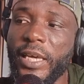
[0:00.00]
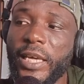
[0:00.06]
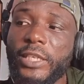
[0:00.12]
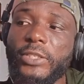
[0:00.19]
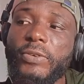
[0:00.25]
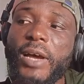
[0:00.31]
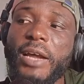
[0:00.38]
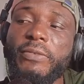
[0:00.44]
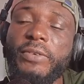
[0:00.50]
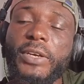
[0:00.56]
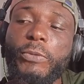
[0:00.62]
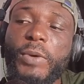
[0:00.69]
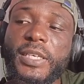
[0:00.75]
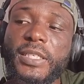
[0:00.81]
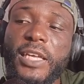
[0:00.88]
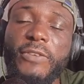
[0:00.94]
and so I
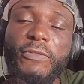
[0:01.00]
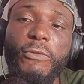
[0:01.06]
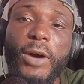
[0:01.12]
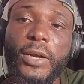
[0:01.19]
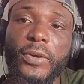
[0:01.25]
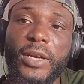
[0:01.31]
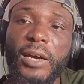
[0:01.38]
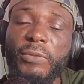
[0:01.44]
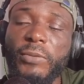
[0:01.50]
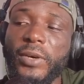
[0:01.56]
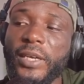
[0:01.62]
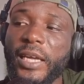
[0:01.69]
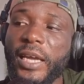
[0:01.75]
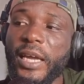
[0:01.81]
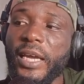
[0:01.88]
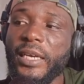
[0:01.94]
requested for another
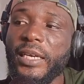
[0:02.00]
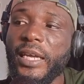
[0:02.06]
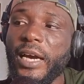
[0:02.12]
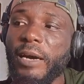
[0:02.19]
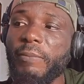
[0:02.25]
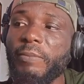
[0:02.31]
one. And